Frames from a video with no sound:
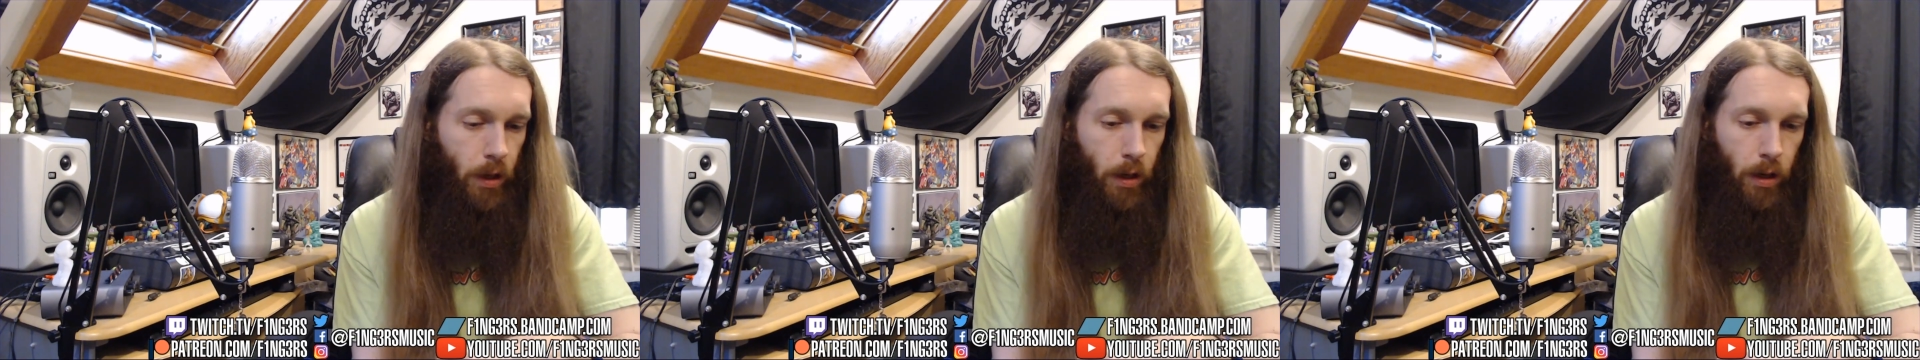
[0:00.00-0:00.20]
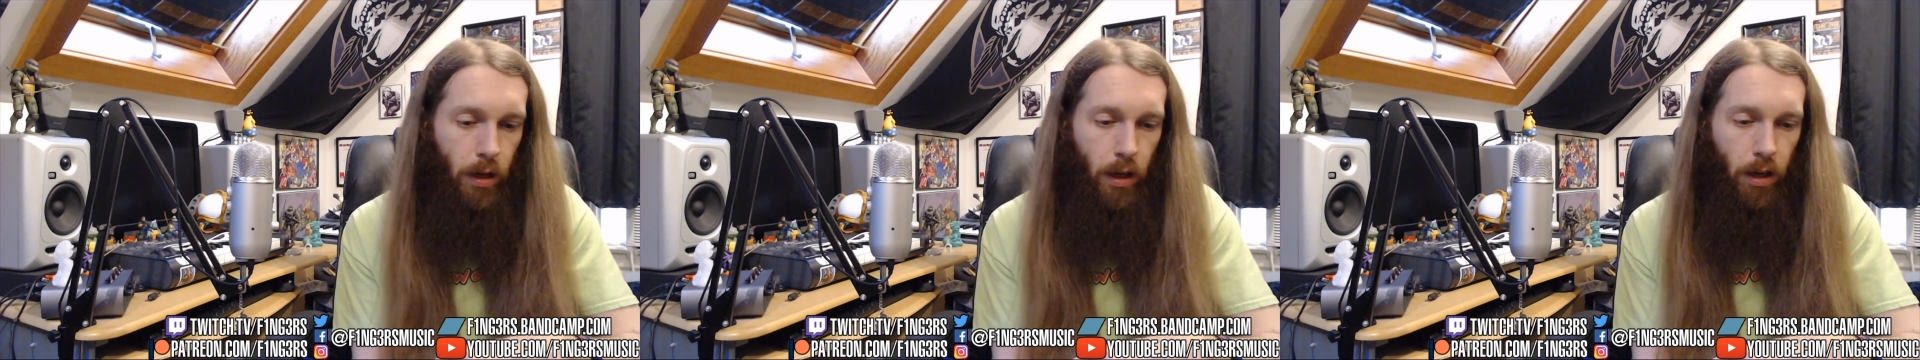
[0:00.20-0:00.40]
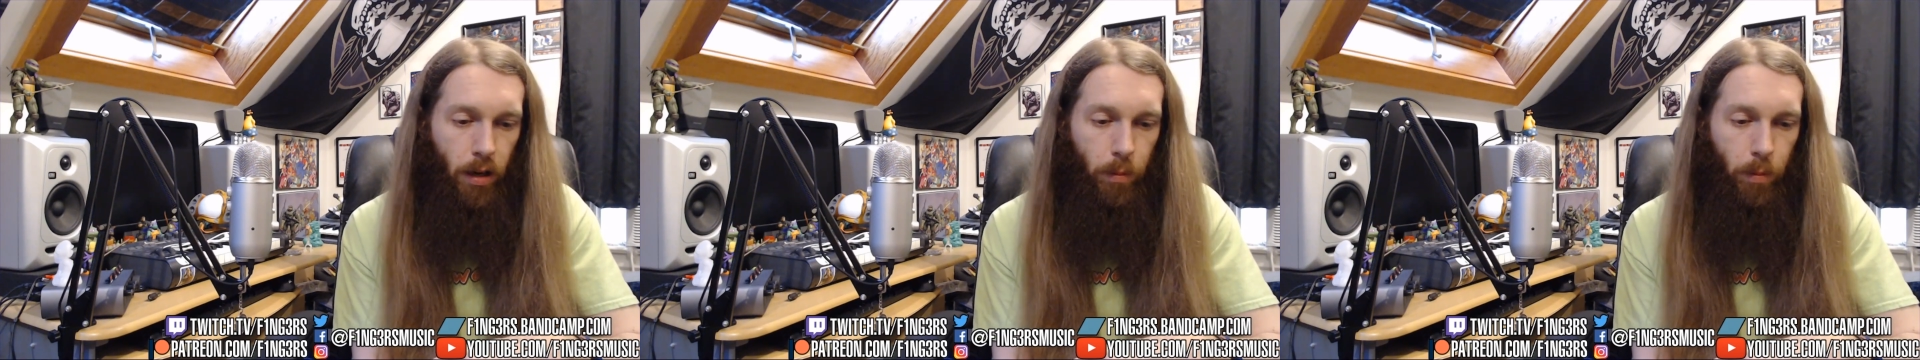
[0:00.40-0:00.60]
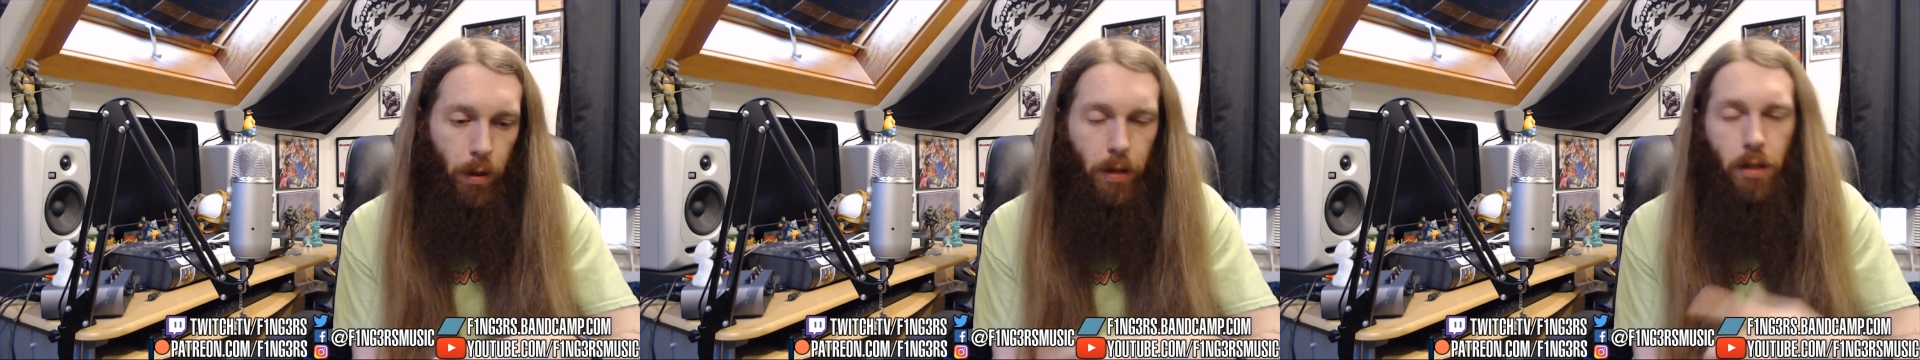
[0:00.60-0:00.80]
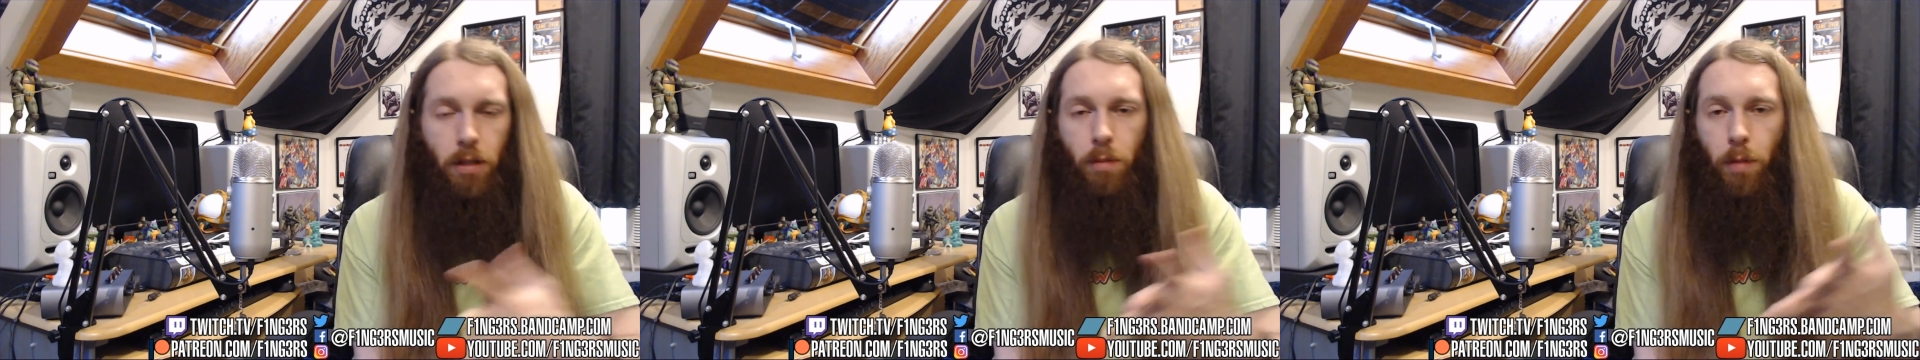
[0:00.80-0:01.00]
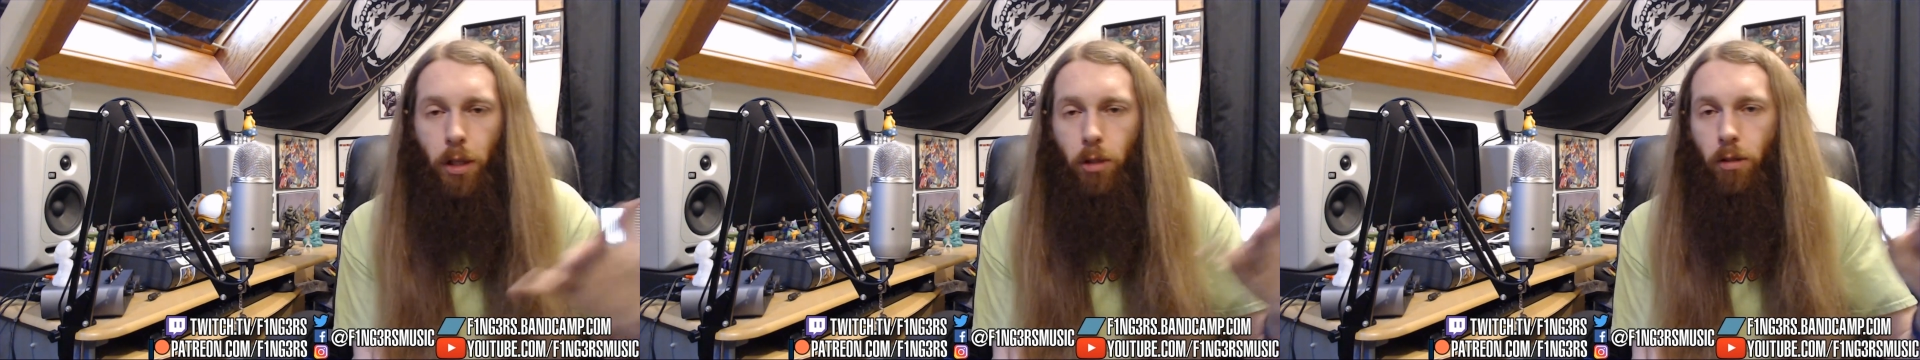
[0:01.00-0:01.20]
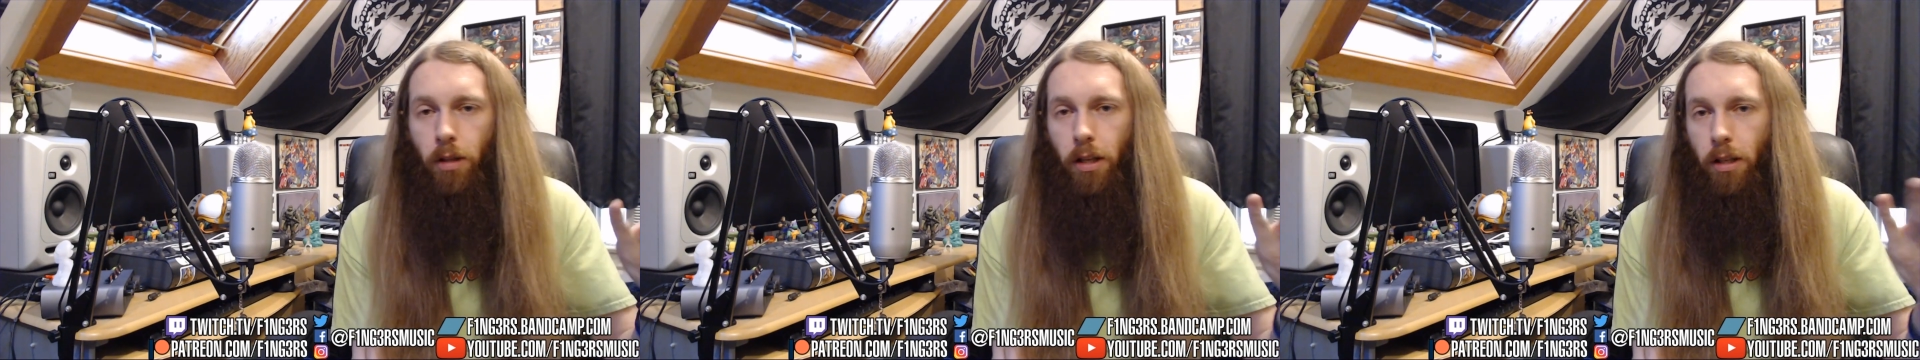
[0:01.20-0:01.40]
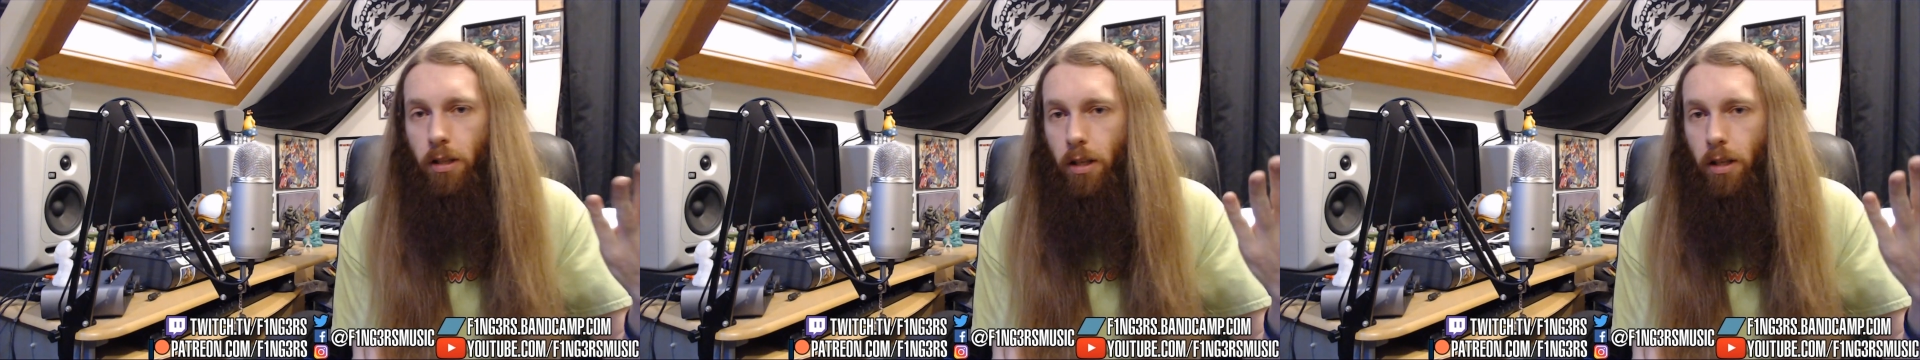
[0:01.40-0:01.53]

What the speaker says: Probably does some extra things that I